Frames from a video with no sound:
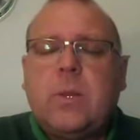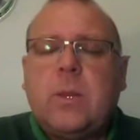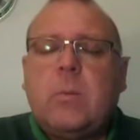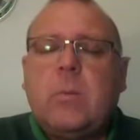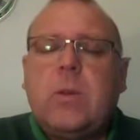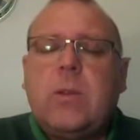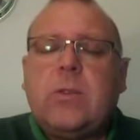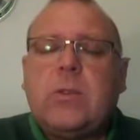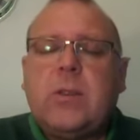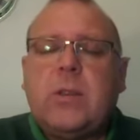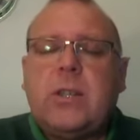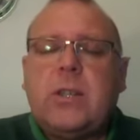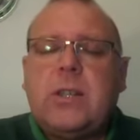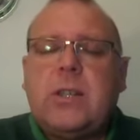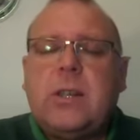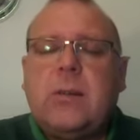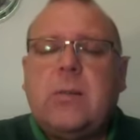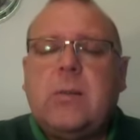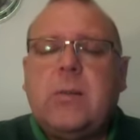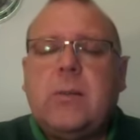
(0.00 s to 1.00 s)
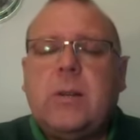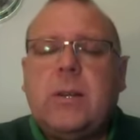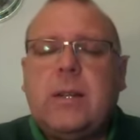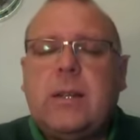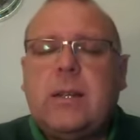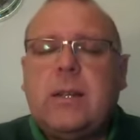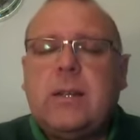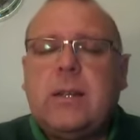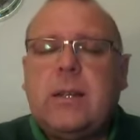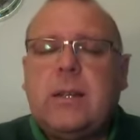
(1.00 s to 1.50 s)
We trust you, Lord,
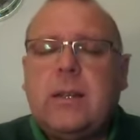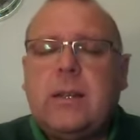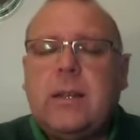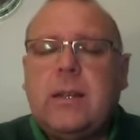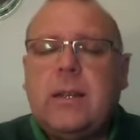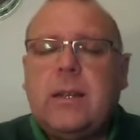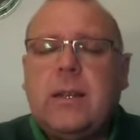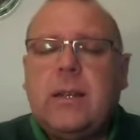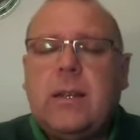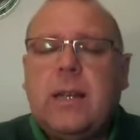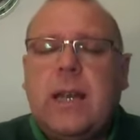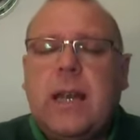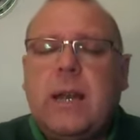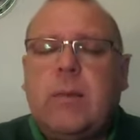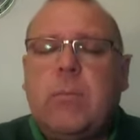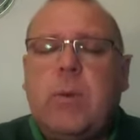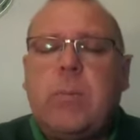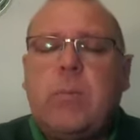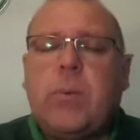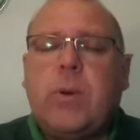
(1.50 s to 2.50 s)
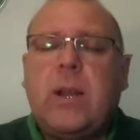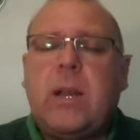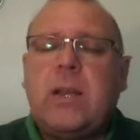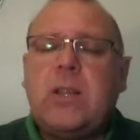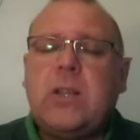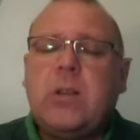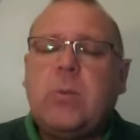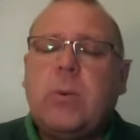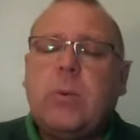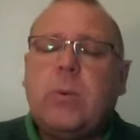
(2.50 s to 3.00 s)
and we
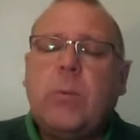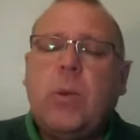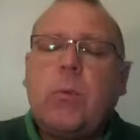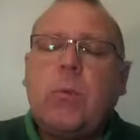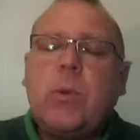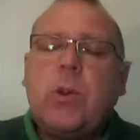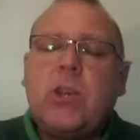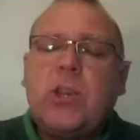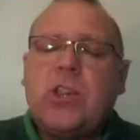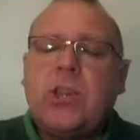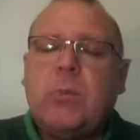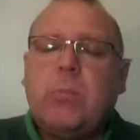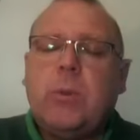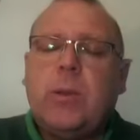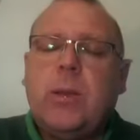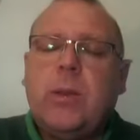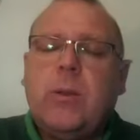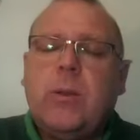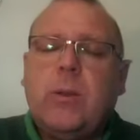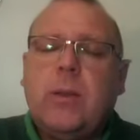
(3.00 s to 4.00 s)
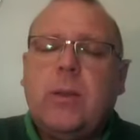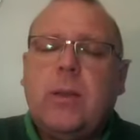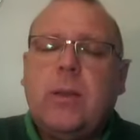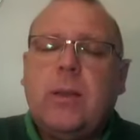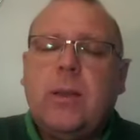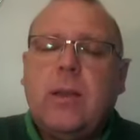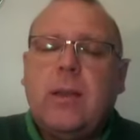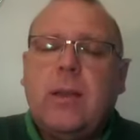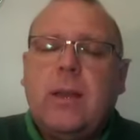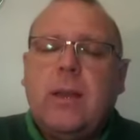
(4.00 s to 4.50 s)
praise you and we worship you.
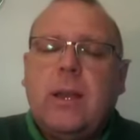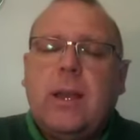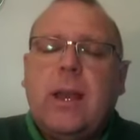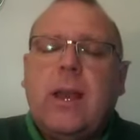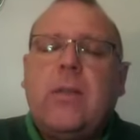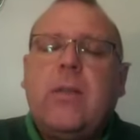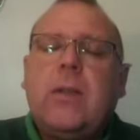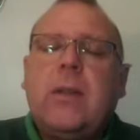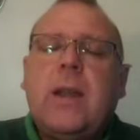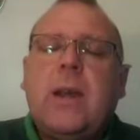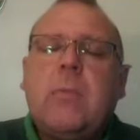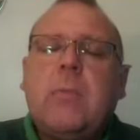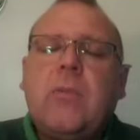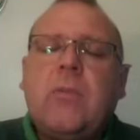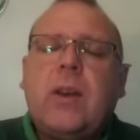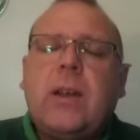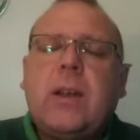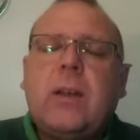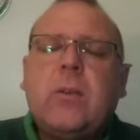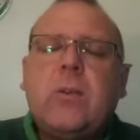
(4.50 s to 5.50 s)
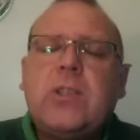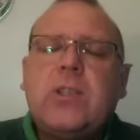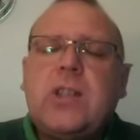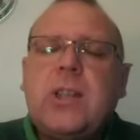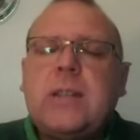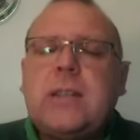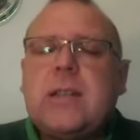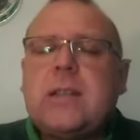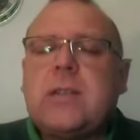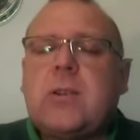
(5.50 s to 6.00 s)
In the name of our Lord
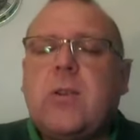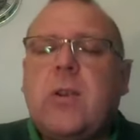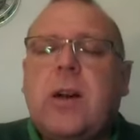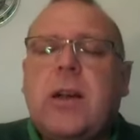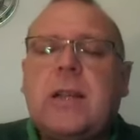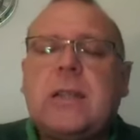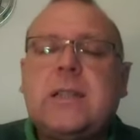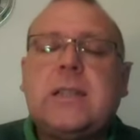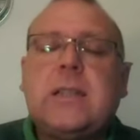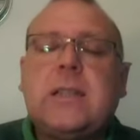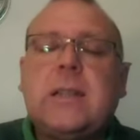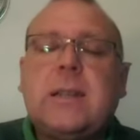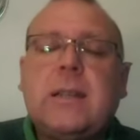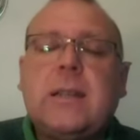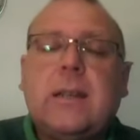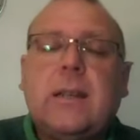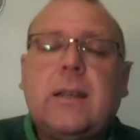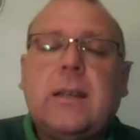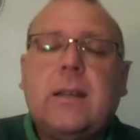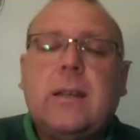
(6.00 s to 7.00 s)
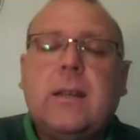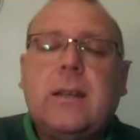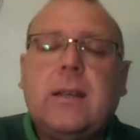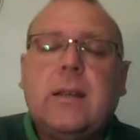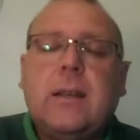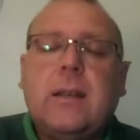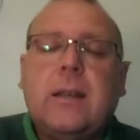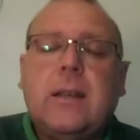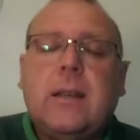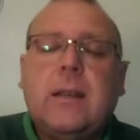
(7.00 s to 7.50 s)
Jesus Christ.
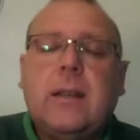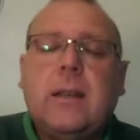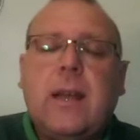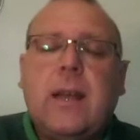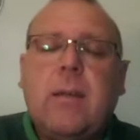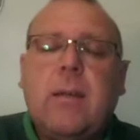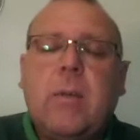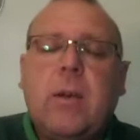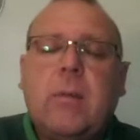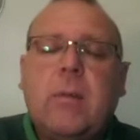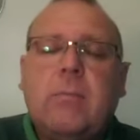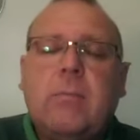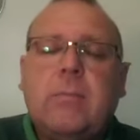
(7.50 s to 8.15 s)
Amen.